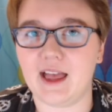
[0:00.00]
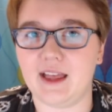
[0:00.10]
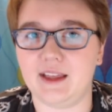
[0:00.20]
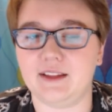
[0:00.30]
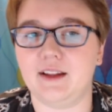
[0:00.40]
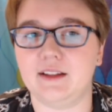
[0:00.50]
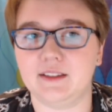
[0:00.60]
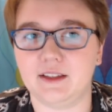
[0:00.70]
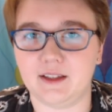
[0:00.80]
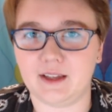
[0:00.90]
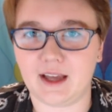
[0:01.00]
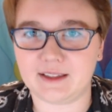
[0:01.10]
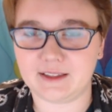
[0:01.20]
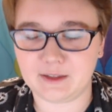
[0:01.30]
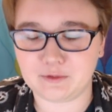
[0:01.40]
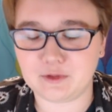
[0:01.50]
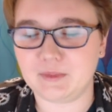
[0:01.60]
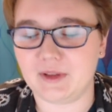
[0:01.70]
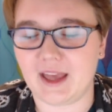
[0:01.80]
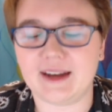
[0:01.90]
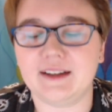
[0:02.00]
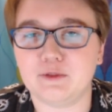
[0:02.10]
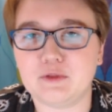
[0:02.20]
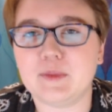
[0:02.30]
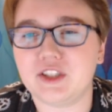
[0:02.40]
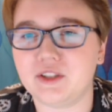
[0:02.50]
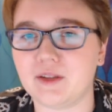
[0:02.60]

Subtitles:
at an information